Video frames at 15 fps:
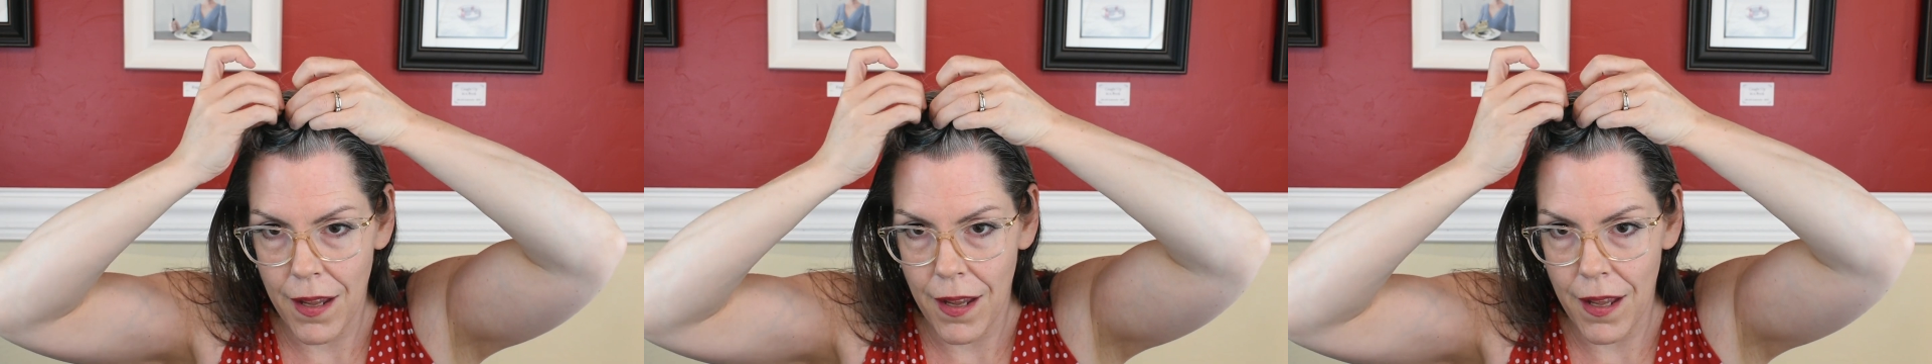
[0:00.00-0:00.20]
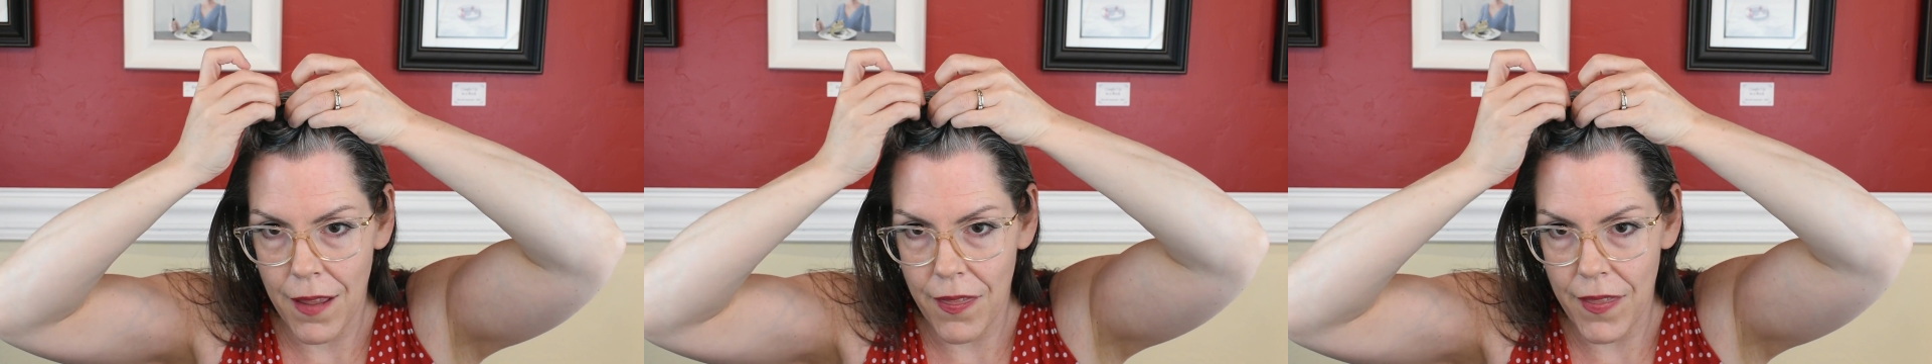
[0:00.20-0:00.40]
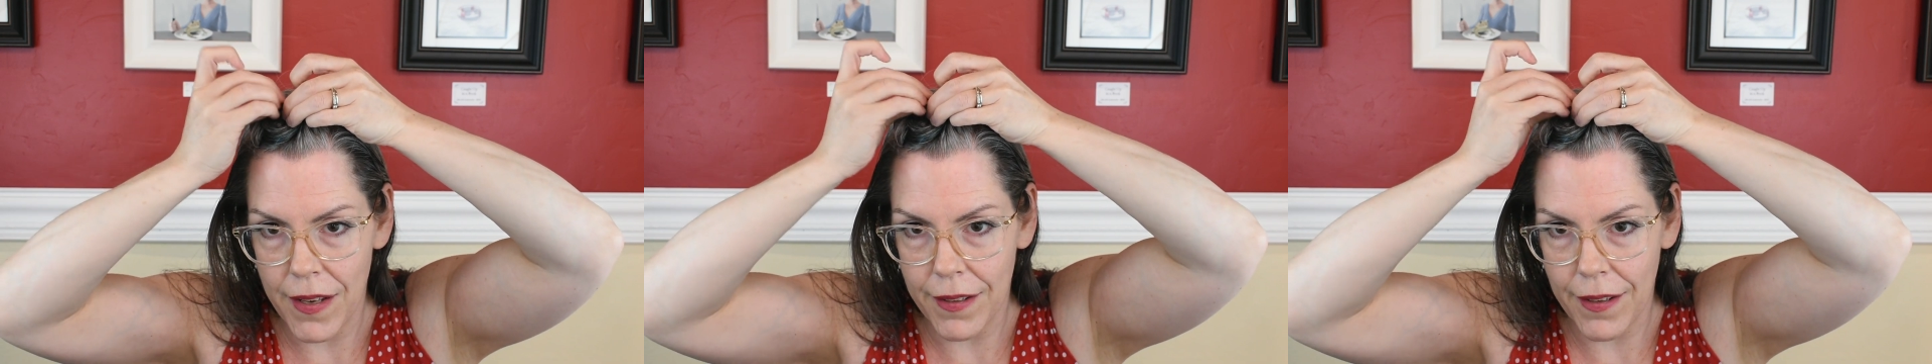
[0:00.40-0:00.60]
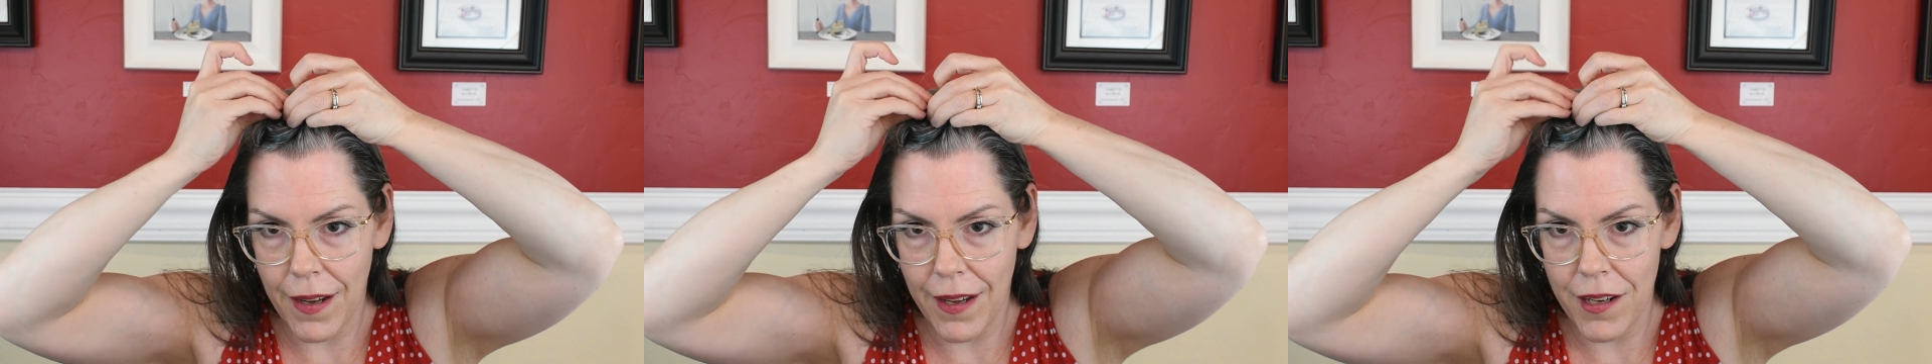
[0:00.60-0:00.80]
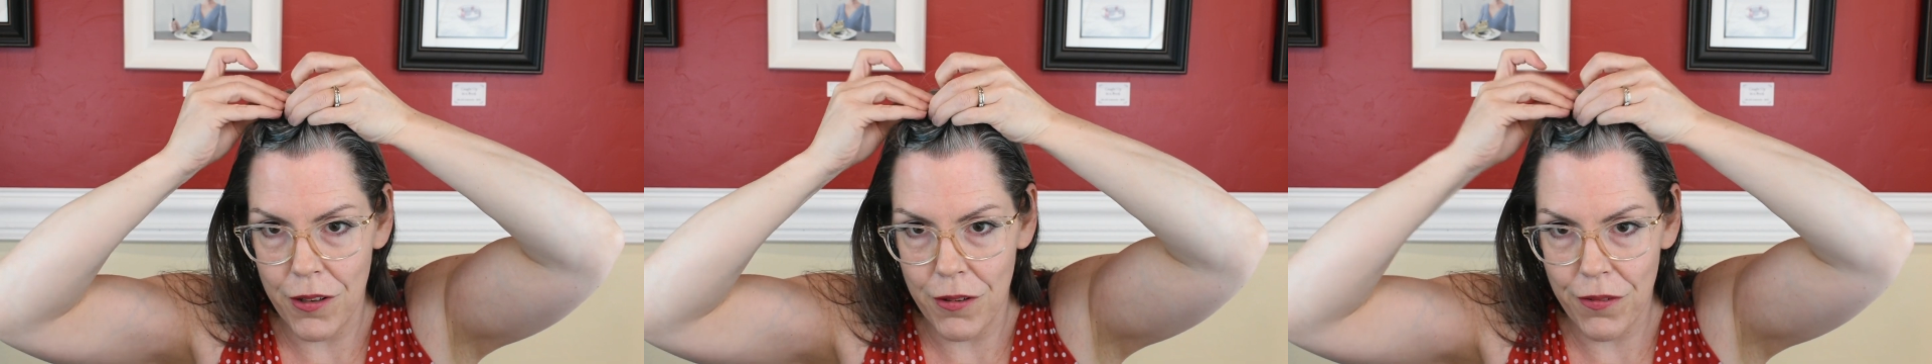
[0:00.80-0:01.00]
and then
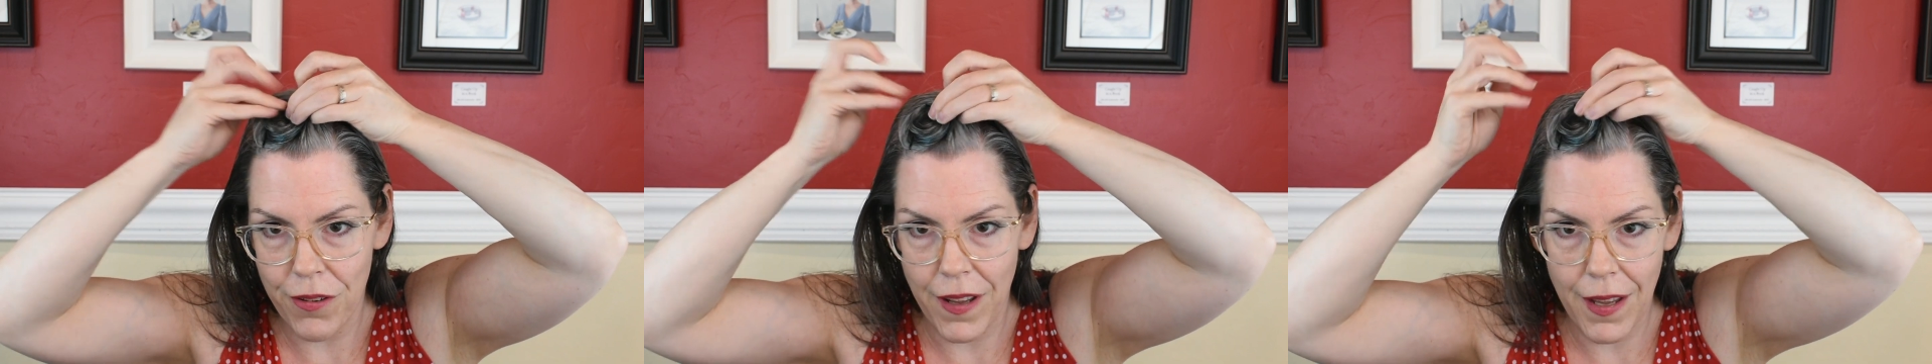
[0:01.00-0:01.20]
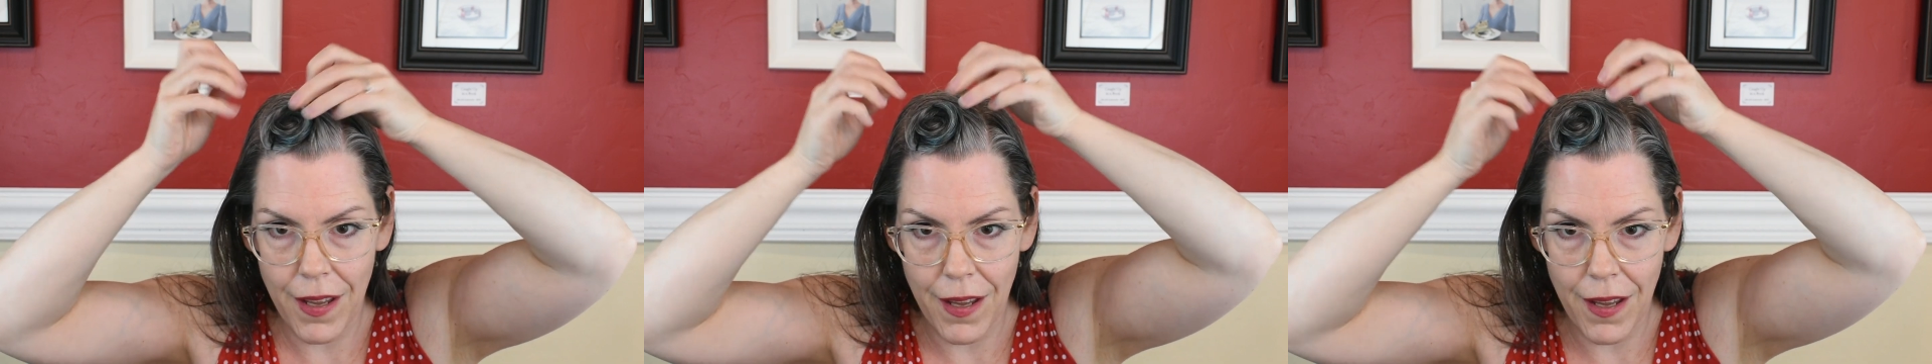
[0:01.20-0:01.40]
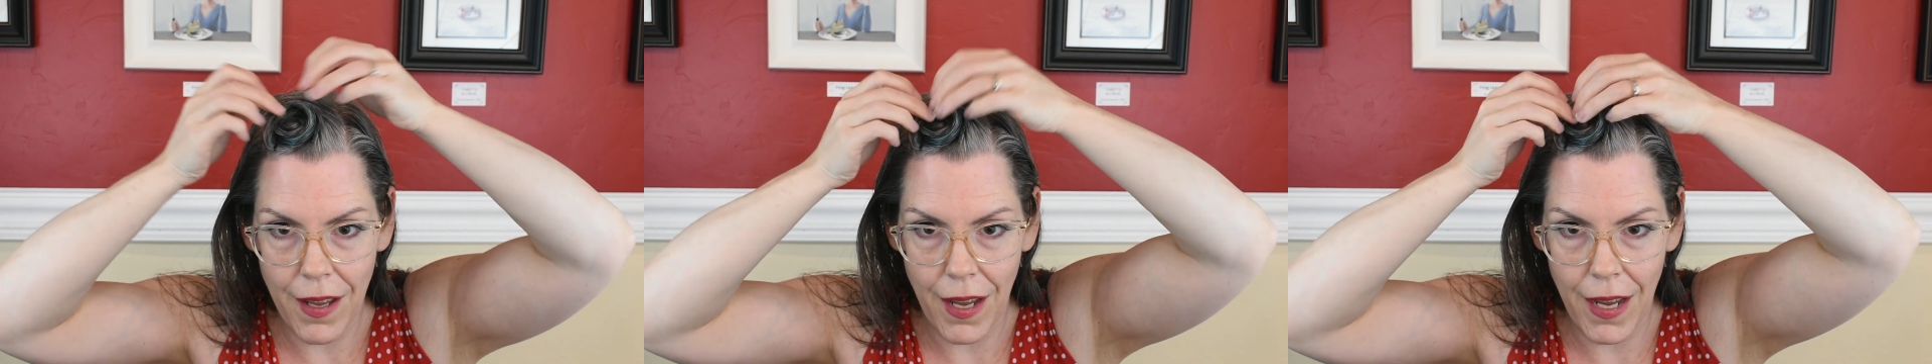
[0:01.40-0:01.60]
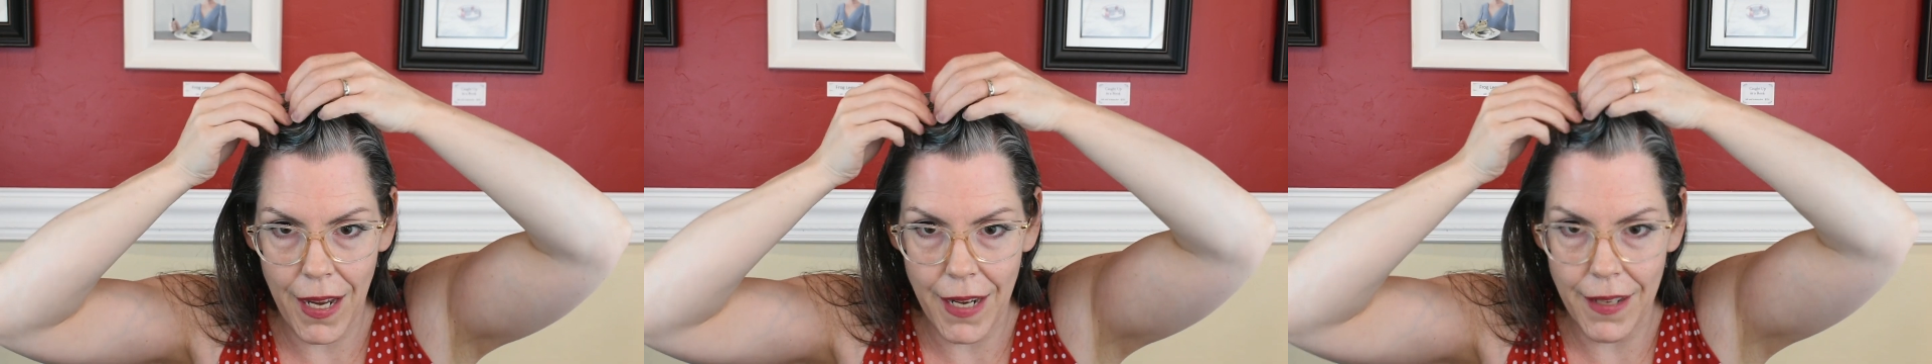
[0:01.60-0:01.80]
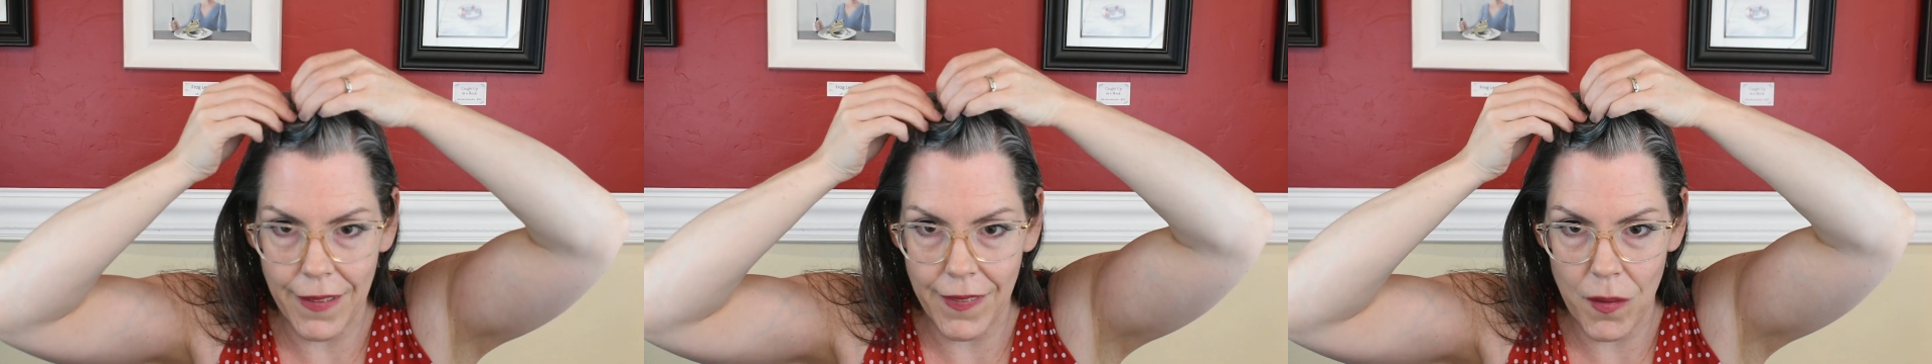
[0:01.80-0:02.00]
kind of
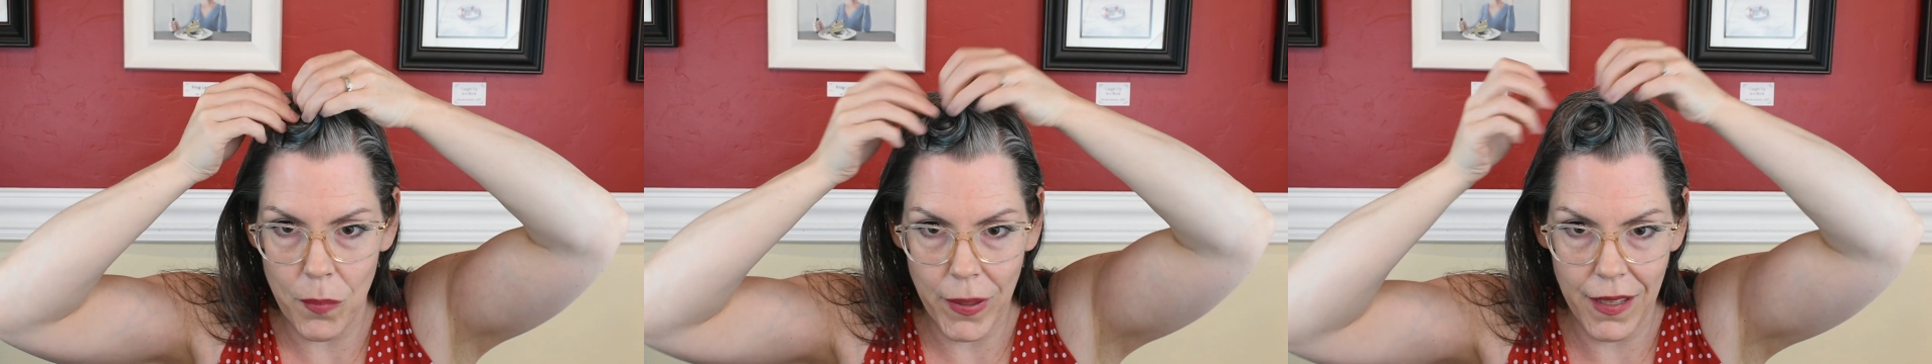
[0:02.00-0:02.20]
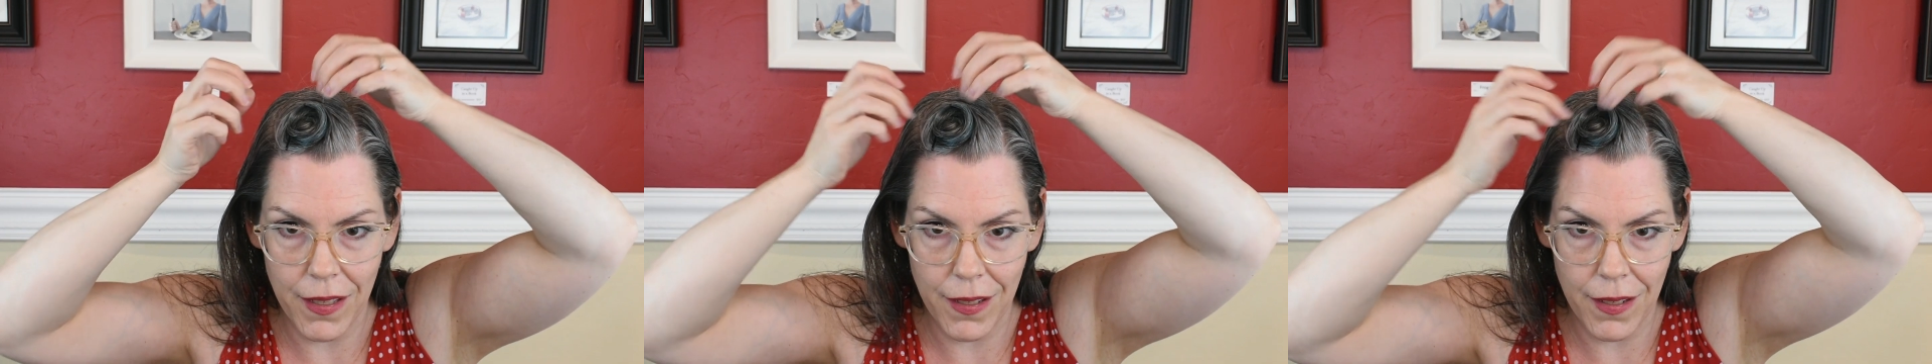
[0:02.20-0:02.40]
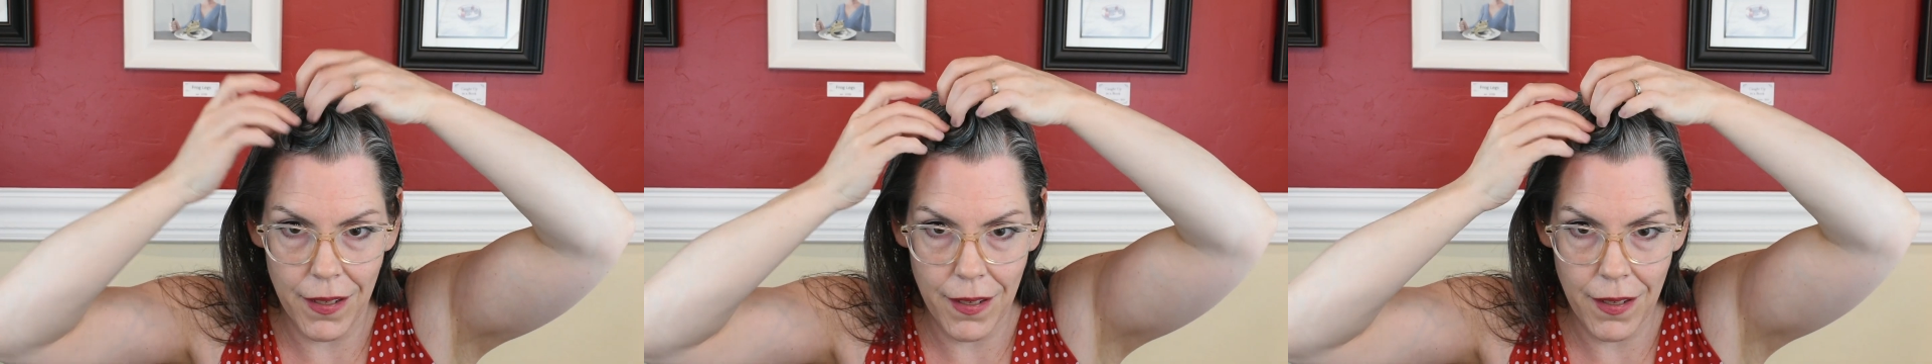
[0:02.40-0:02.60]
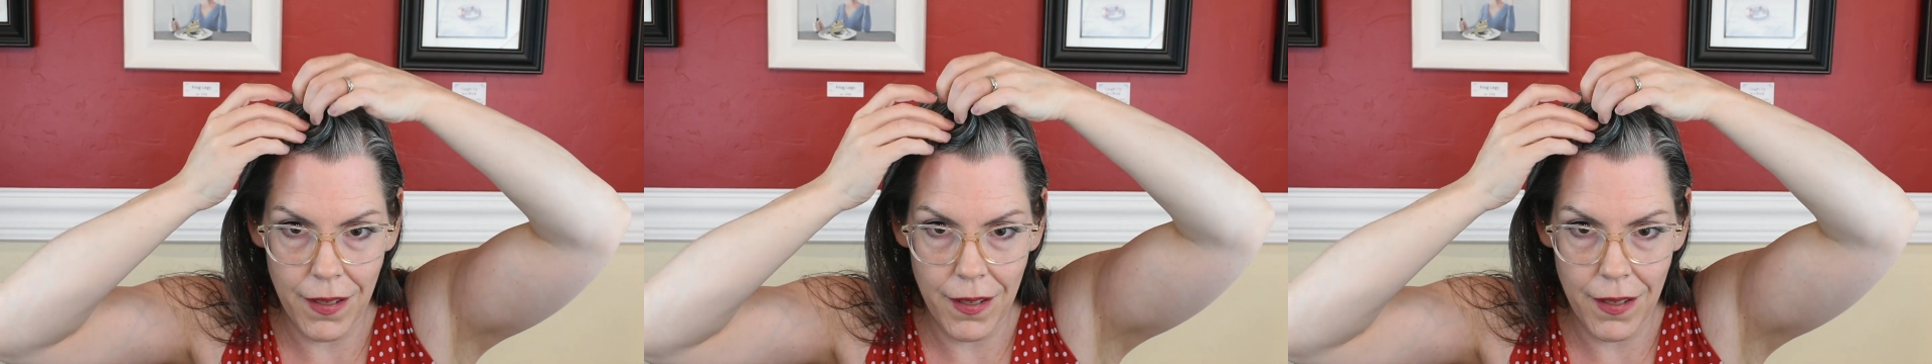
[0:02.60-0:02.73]
hiding the pin